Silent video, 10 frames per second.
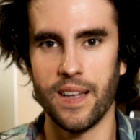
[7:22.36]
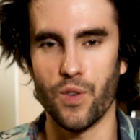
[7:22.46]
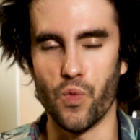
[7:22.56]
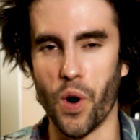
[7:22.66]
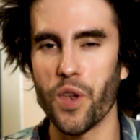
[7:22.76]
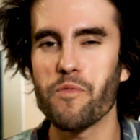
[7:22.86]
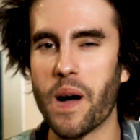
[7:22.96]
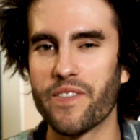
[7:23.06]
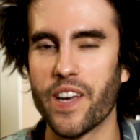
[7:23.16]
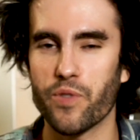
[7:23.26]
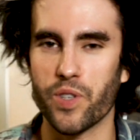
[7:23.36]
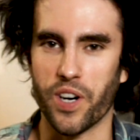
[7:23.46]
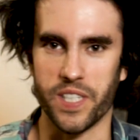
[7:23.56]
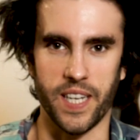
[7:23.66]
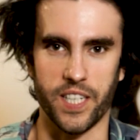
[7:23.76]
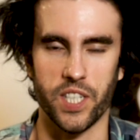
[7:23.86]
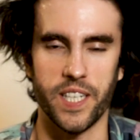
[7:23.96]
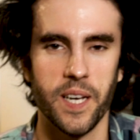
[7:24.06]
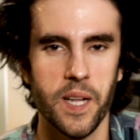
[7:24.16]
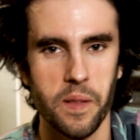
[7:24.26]
one of my favorite artists,
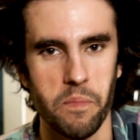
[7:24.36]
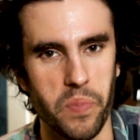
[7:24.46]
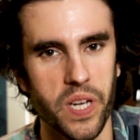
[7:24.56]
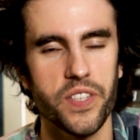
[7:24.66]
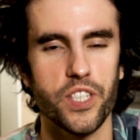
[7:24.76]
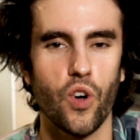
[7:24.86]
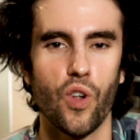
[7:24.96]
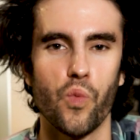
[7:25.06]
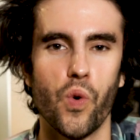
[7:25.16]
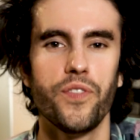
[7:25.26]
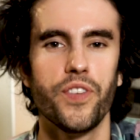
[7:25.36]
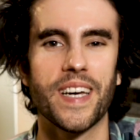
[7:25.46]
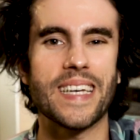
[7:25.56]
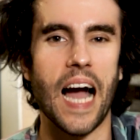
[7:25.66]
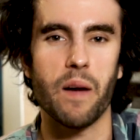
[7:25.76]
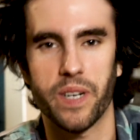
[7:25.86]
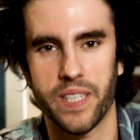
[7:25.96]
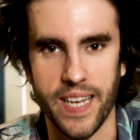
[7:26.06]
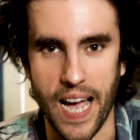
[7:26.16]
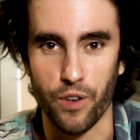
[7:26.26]
actually built this whole Wunderkamer
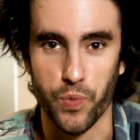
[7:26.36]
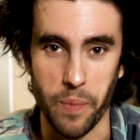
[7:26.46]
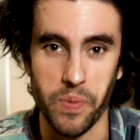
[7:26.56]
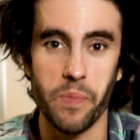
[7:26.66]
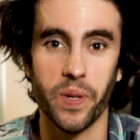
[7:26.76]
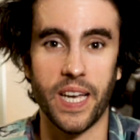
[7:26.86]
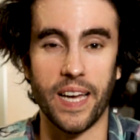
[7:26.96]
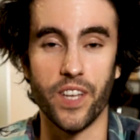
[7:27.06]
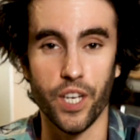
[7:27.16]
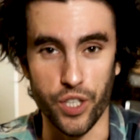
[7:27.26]
thing out where people can